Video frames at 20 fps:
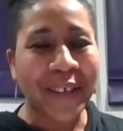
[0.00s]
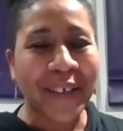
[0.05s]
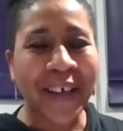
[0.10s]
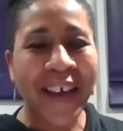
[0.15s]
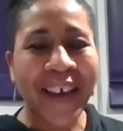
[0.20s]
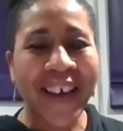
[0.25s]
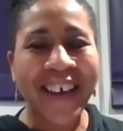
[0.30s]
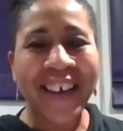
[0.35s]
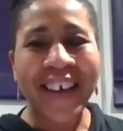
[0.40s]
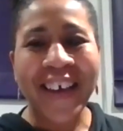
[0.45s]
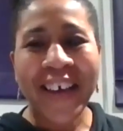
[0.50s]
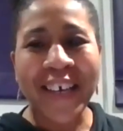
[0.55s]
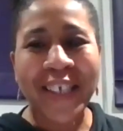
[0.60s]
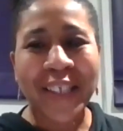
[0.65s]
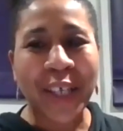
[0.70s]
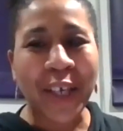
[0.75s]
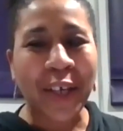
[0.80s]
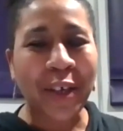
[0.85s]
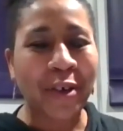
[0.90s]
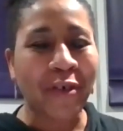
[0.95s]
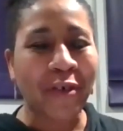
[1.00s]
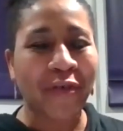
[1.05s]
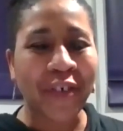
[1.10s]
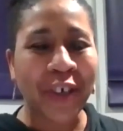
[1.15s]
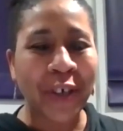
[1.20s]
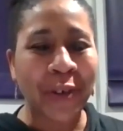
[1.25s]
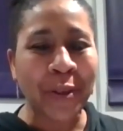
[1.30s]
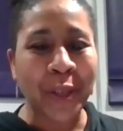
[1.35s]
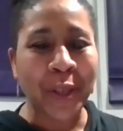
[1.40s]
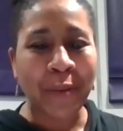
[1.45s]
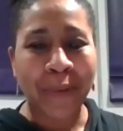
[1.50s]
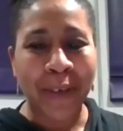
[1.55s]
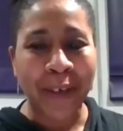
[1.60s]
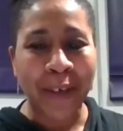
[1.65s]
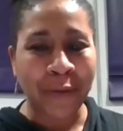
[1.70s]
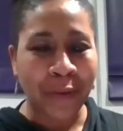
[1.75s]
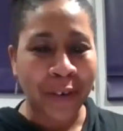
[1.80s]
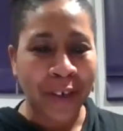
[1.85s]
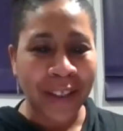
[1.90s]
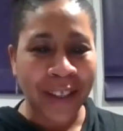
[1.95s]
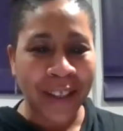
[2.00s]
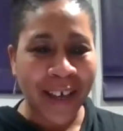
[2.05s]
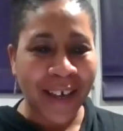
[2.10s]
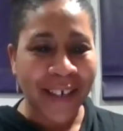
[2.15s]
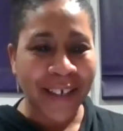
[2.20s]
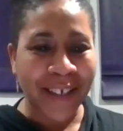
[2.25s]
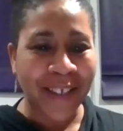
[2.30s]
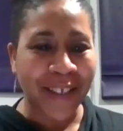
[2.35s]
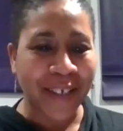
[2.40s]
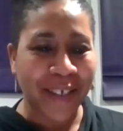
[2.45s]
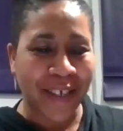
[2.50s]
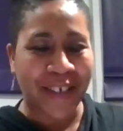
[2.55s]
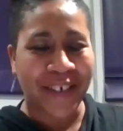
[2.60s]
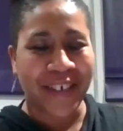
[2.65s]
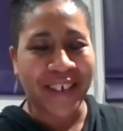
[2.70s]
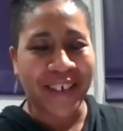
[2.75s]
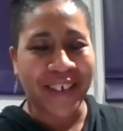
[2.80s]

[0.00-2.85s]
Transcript: yes, it's like your fears are being realized.